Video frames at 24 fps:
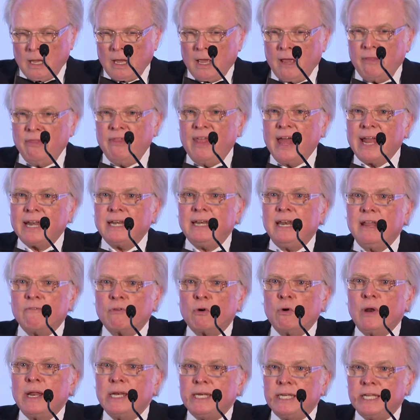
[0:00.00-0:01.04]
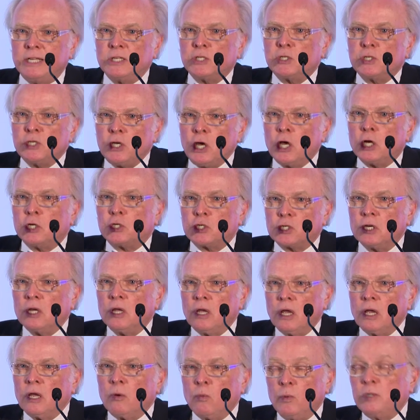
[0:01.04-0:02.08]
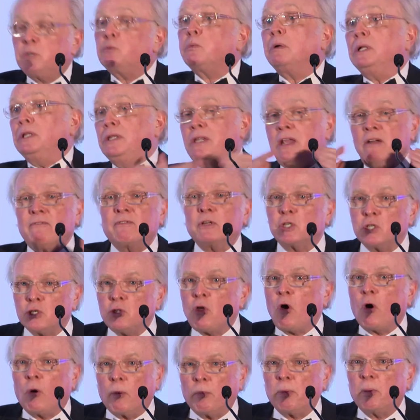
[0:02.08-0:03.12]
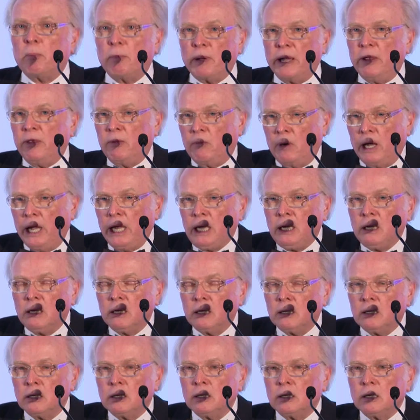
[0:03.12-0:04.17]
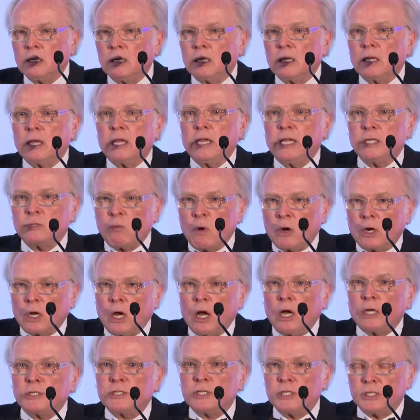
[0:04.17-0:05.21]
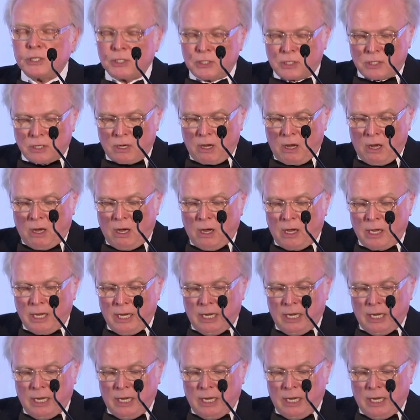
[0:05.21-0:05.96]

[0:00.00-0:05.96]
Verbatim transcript: And that never-ending search, which will never stop, by the way, is what artists are